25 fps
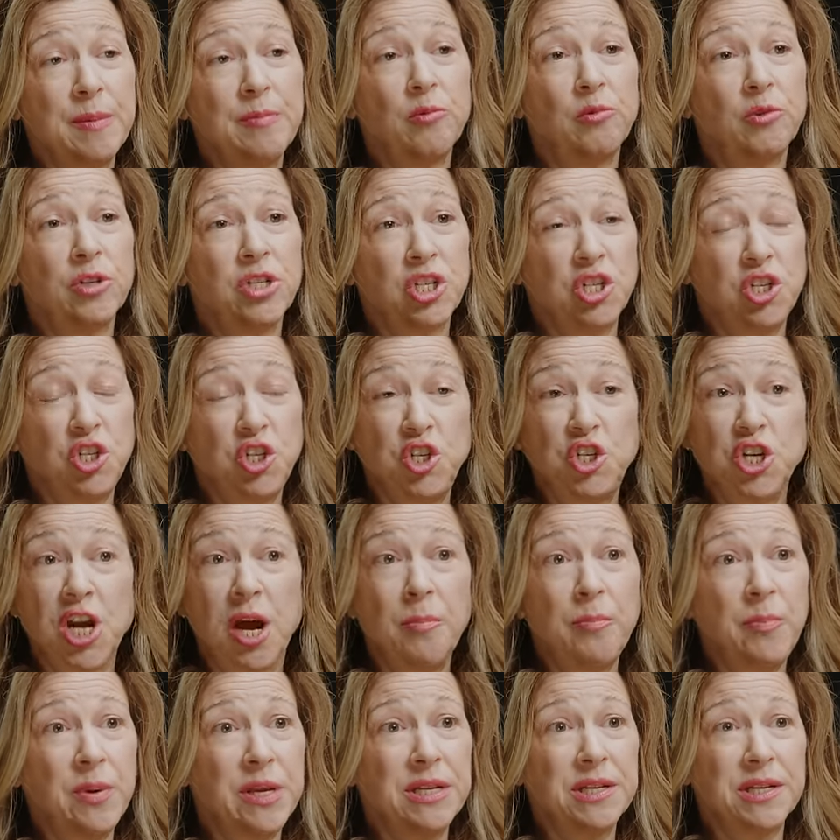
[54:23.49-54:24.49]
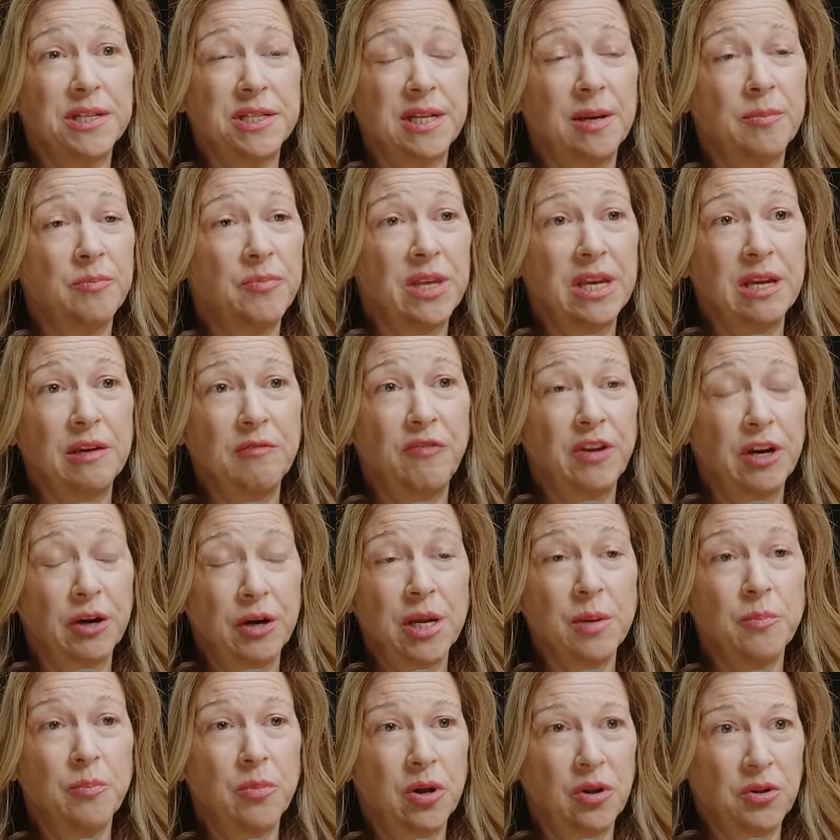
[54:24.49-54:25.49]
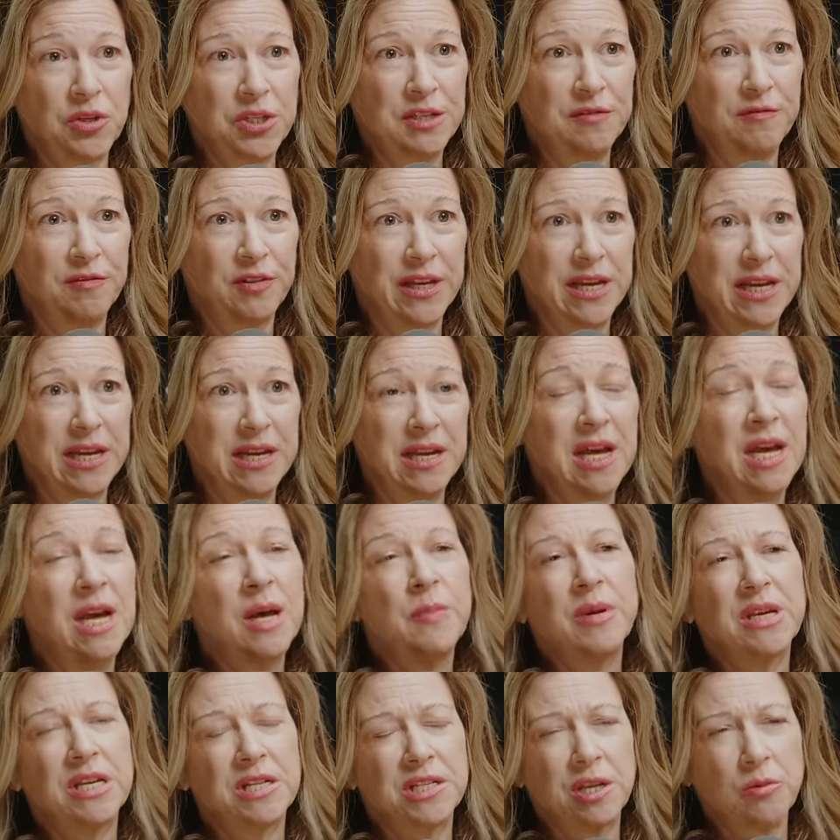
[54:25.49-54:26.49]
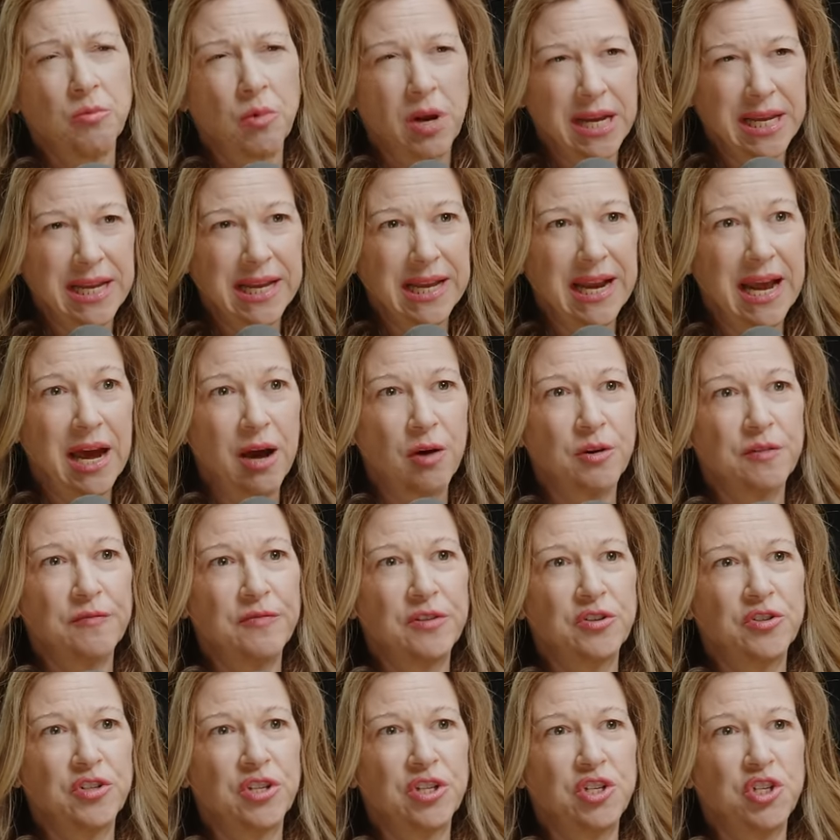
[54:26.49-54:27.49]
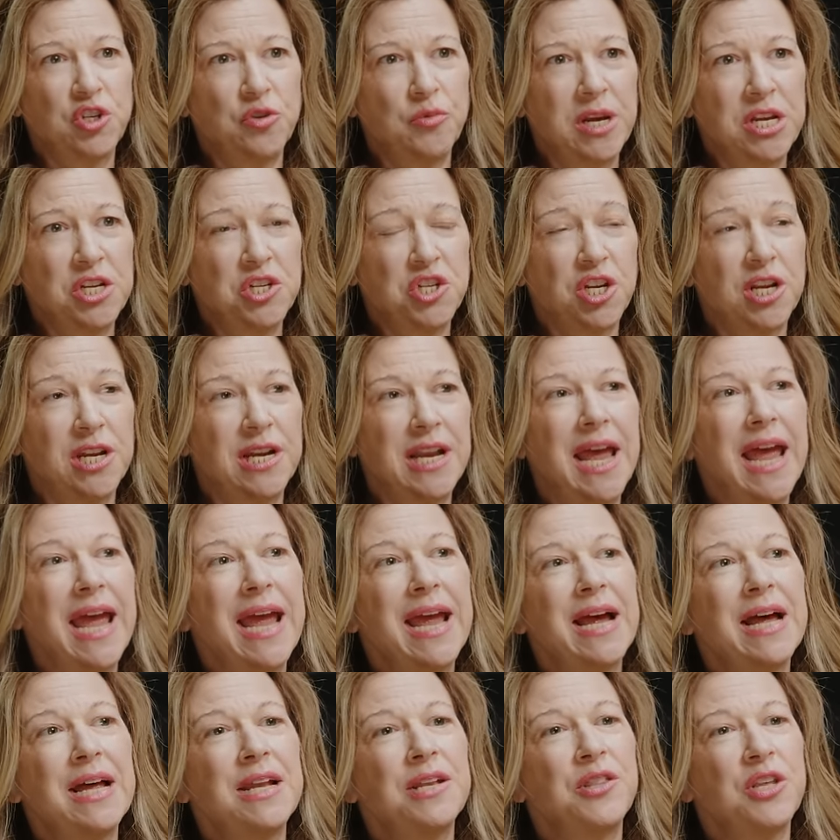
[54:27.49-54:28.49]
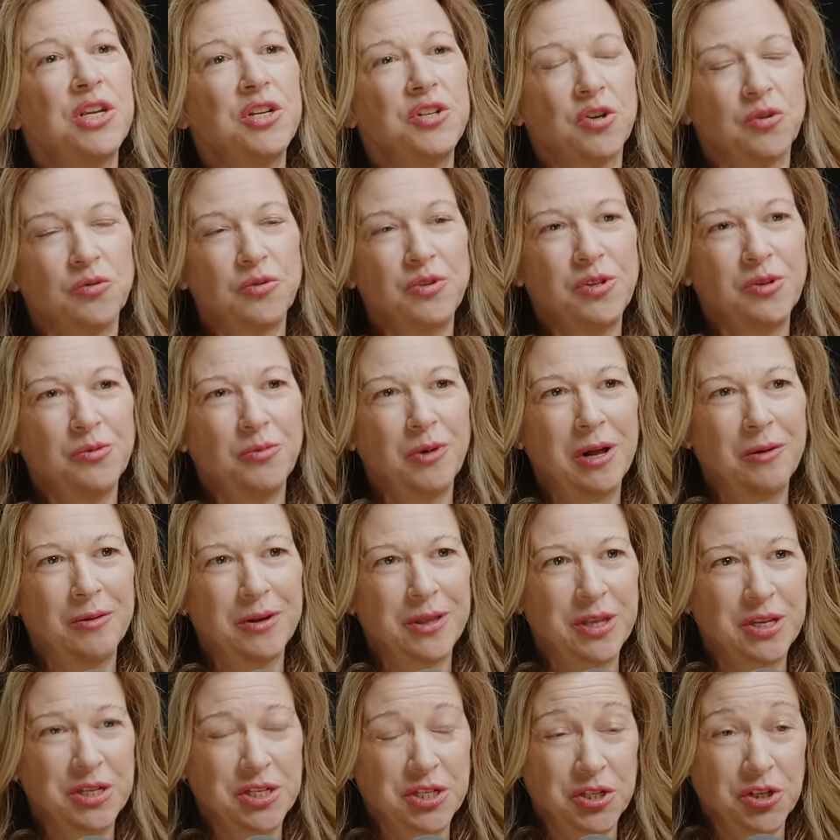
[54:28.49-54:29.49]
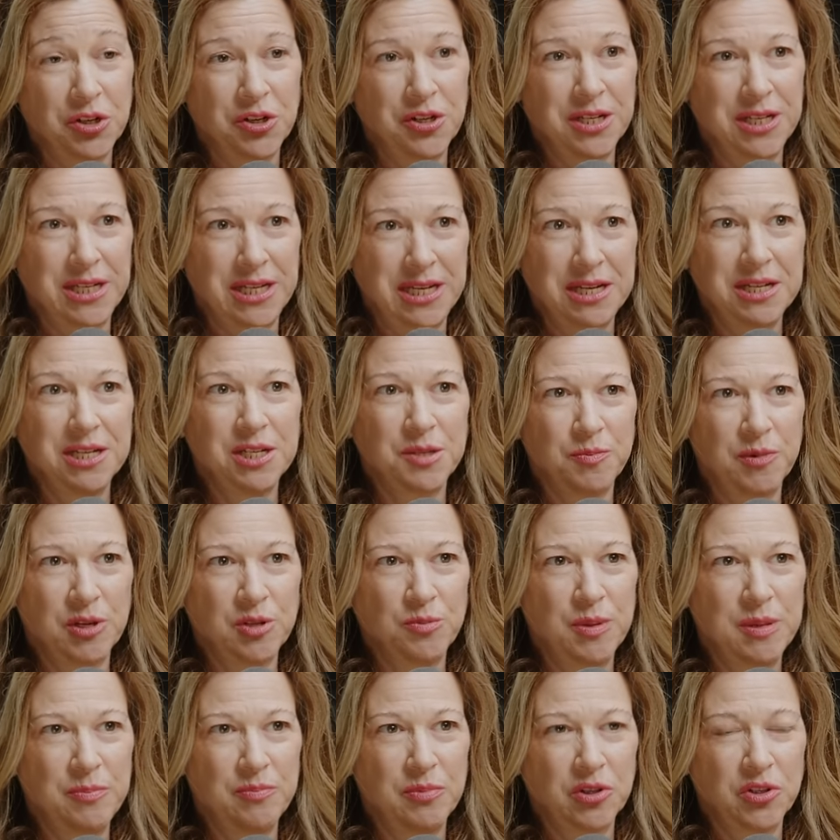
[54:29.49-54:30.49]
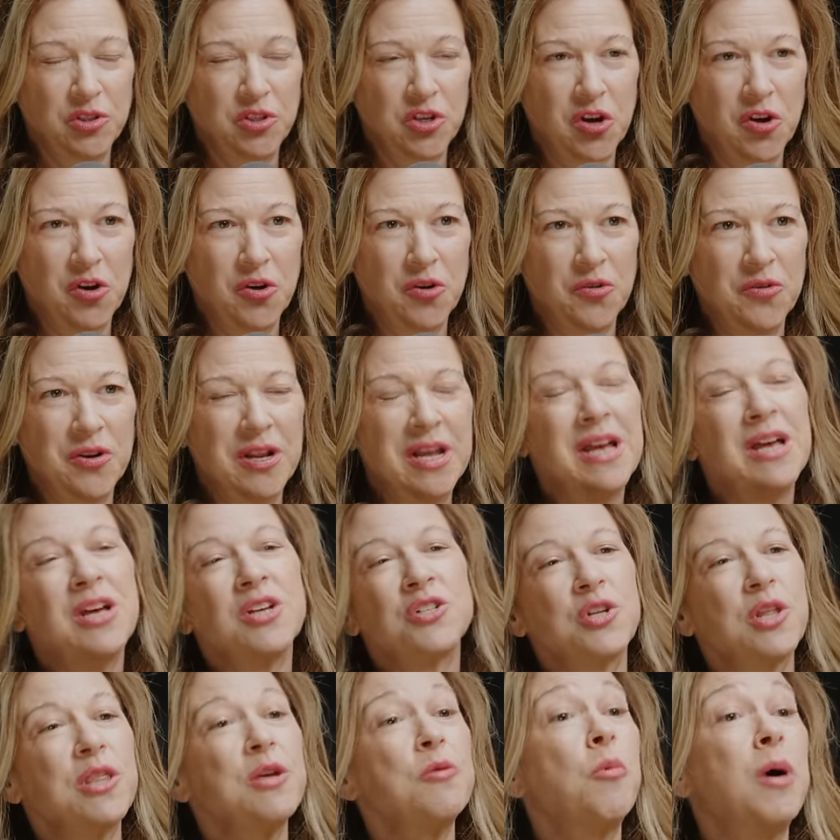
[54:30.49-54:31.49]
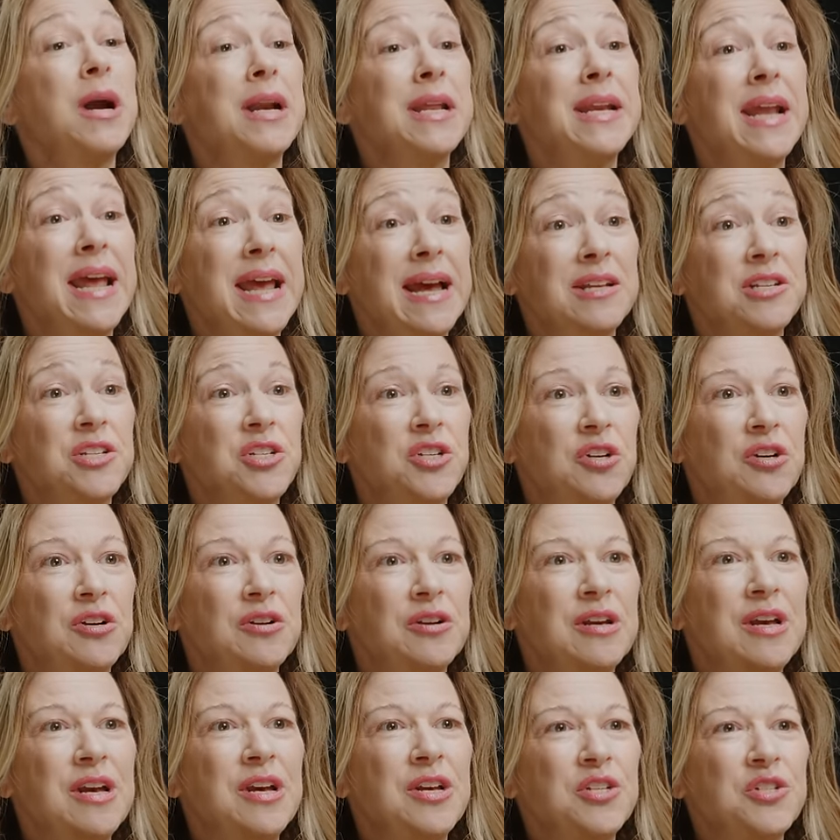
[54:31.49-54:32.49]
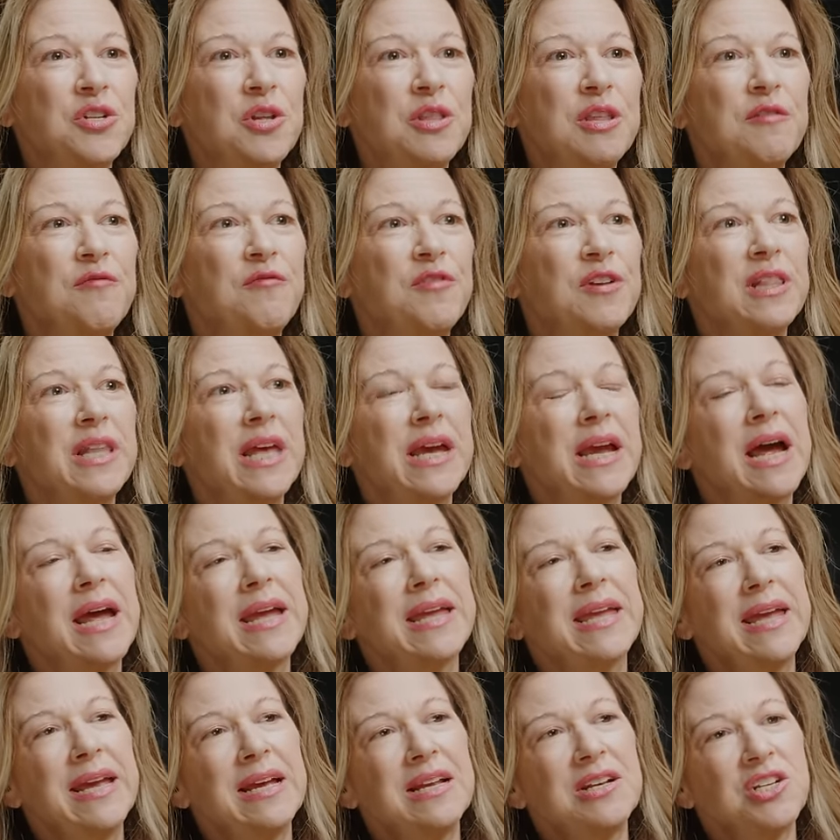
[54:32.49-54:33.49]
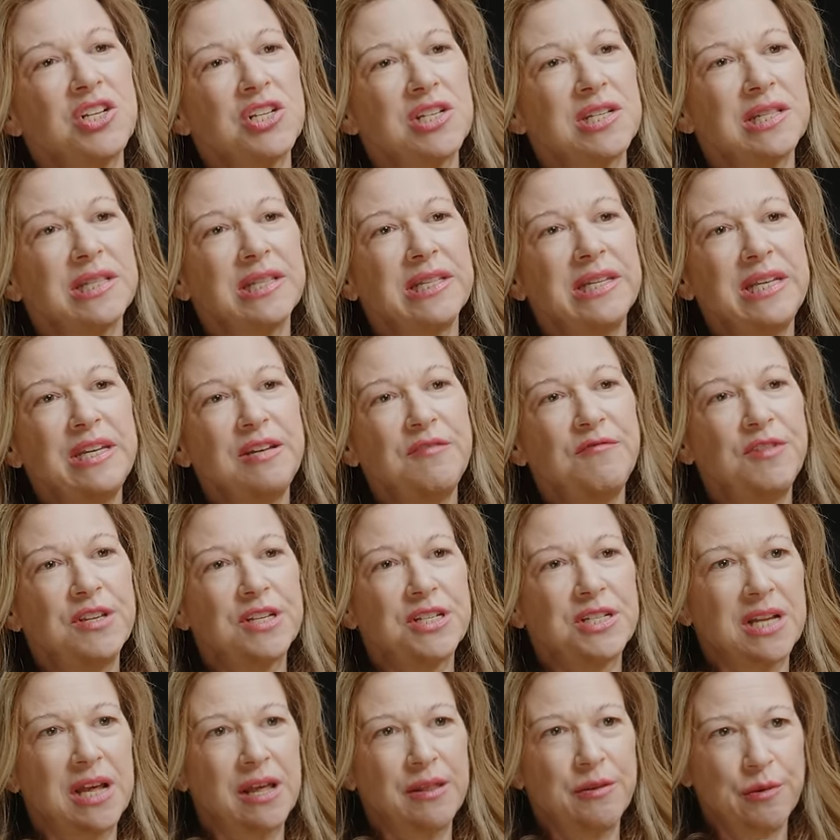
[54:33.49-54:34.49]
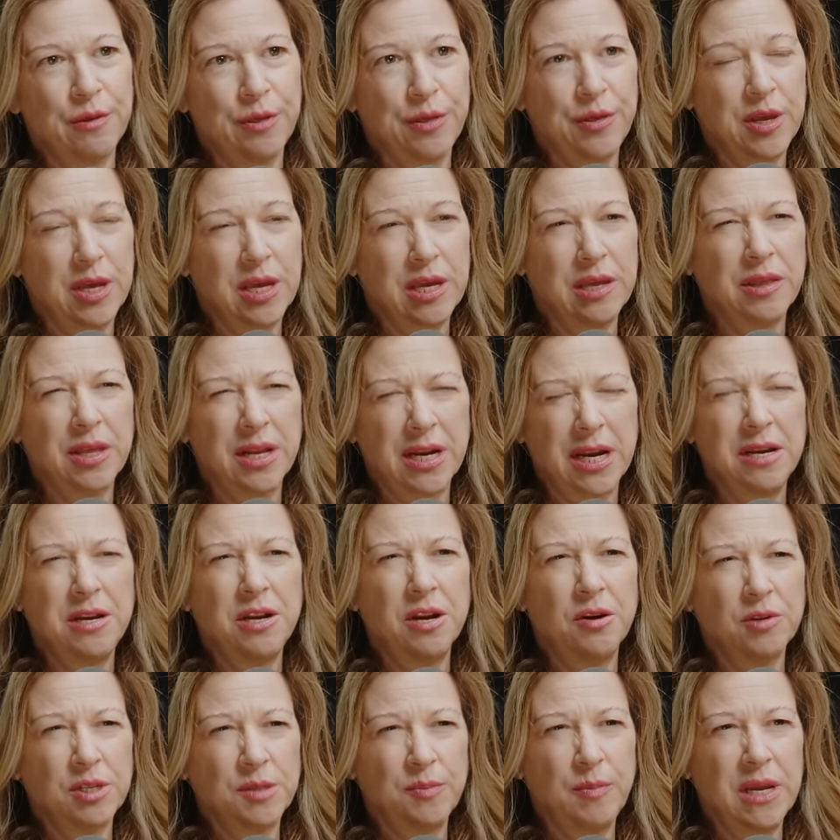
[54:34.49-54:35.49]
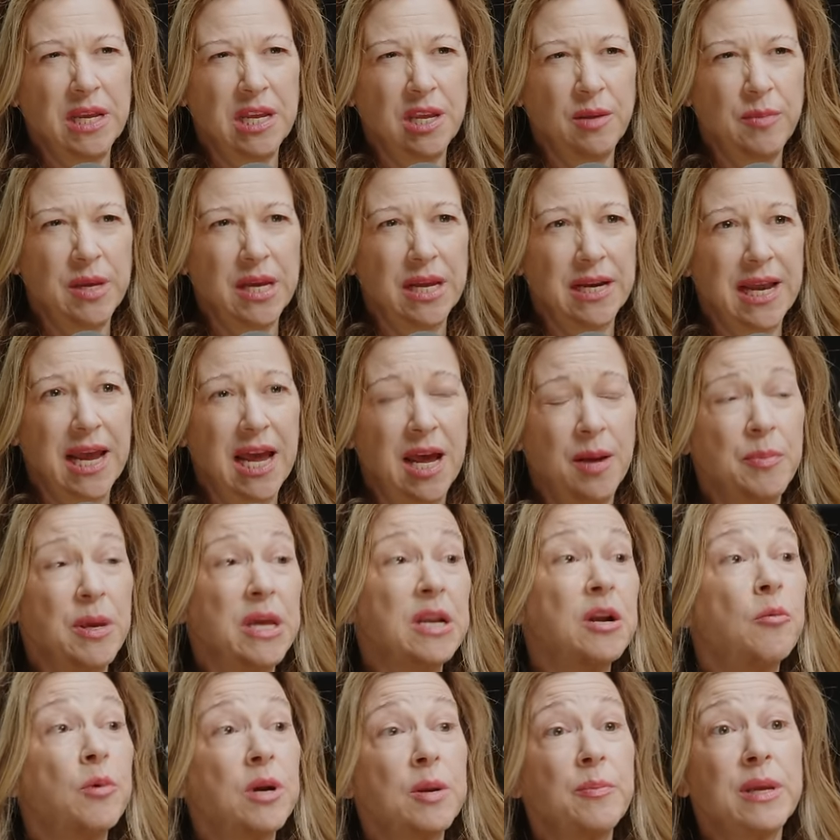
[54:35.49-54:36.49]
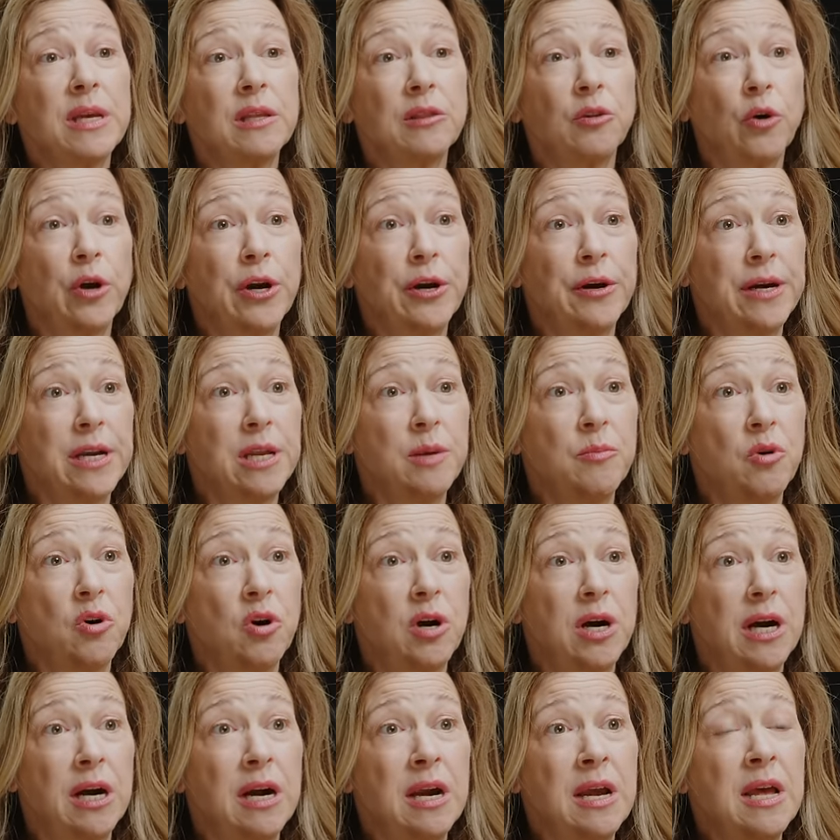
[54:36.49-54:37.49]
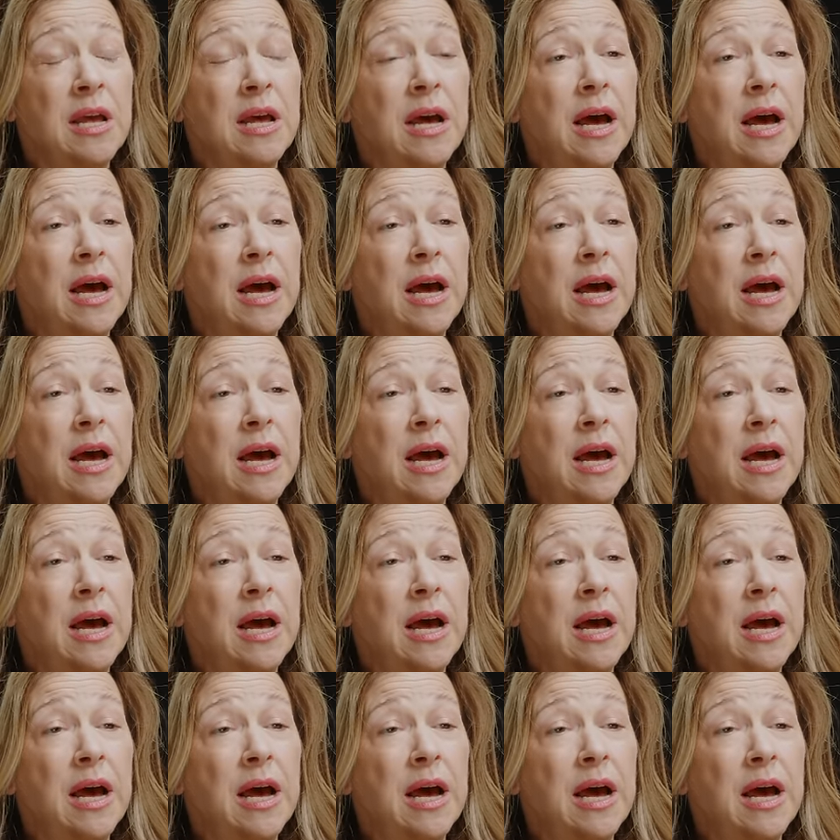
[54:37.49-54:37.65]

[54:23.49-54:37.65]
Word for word: way. people will just jump into something very impulsively because they want to get out of their situation, and they don't do well with uncertainty, because most people don't. So they want an answer. So they feel like, I can't just leave this other thing that I know is making me unhappy. I don't want to be a lawyer anymore.